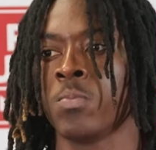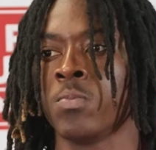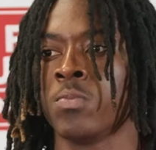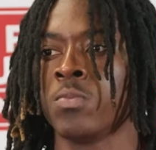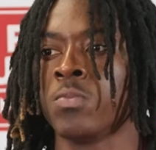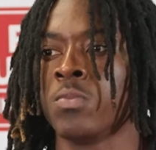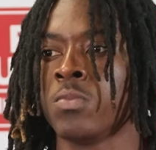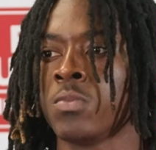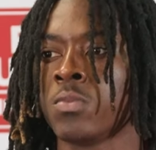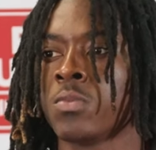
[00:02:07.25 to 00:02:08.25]

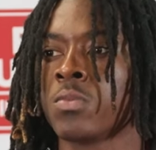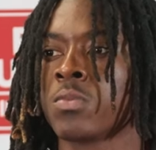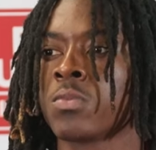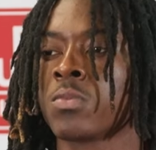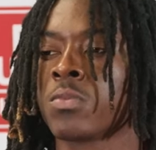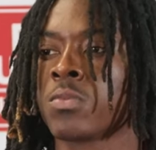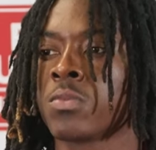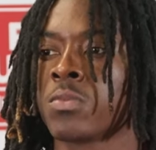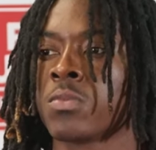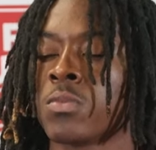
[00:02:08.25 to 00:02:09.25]

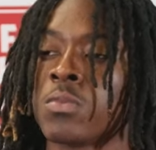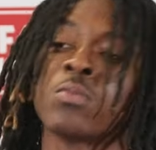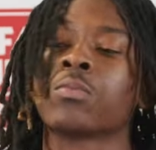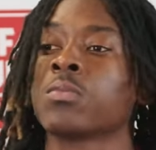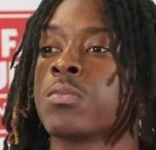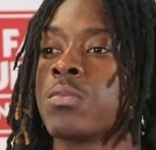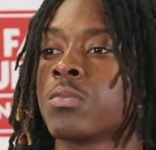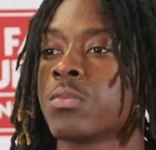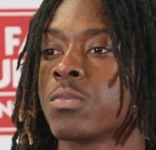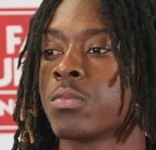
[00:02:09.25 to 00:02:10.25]

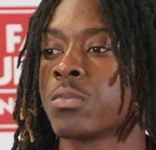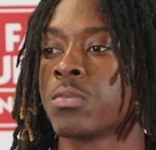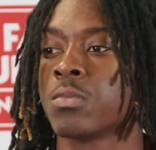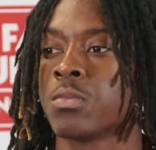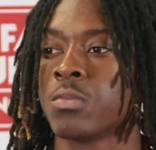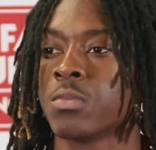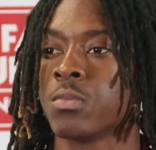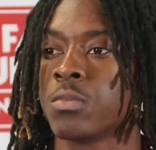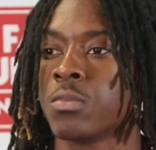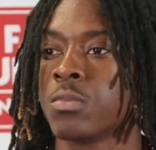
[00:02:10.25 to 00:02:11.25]
[no speech]